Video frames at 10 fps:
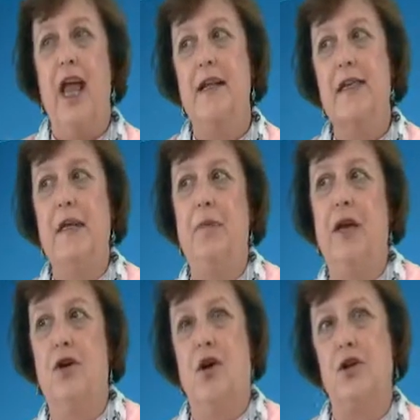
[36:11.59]
and is going to
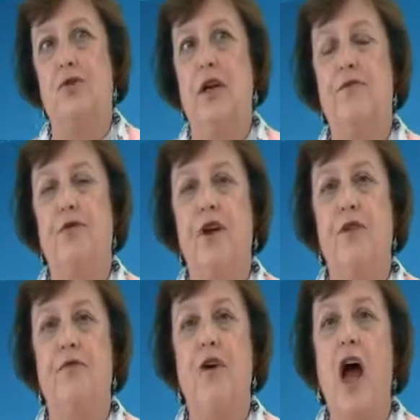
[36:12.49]
be incarcerated for
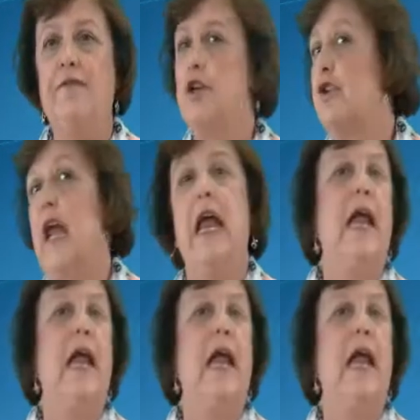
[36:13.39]
another 5 years,